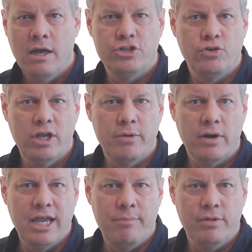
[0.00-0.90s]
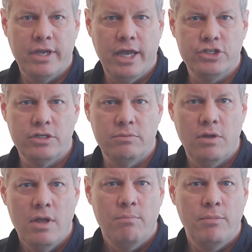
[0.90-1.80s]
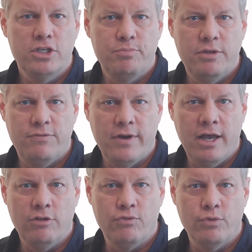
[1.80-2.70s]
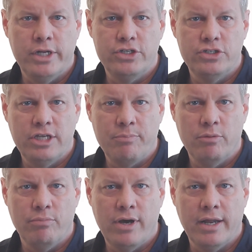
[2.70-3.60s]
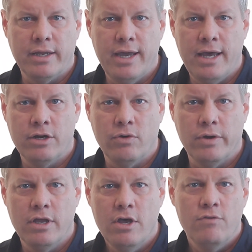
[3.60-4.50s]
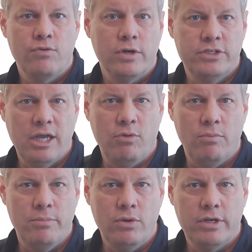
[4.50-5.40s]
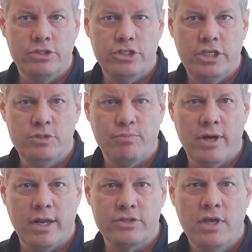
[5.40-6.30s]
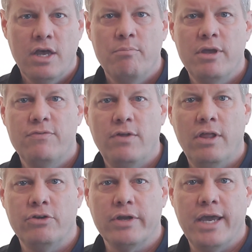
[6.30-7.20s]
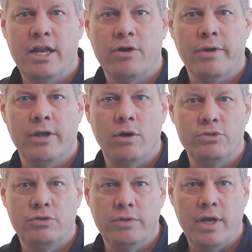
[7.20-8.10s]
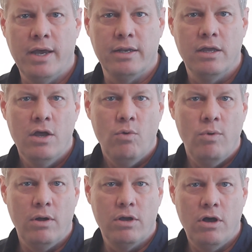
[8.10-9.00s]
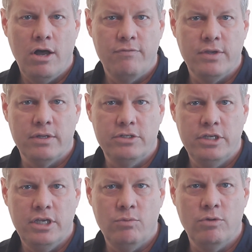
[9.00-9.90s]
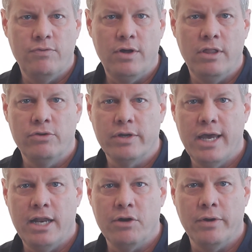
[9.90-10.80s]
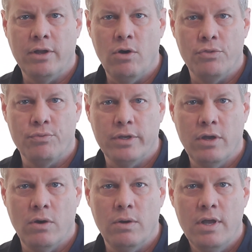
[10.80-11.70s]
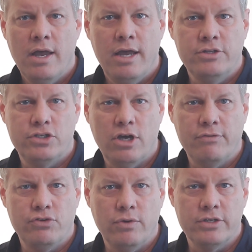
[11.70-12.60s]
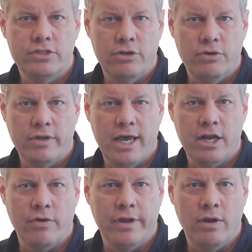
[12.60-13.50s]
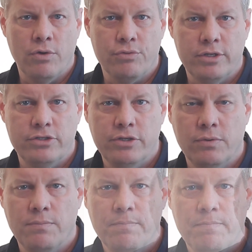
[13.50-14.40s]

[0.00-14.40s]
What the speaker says: A trademark application must be filed for each separate product category. For example, milk and cheese products may fall under category 029, while coffee and tea would fall under category 030, and soft drinks under category 032.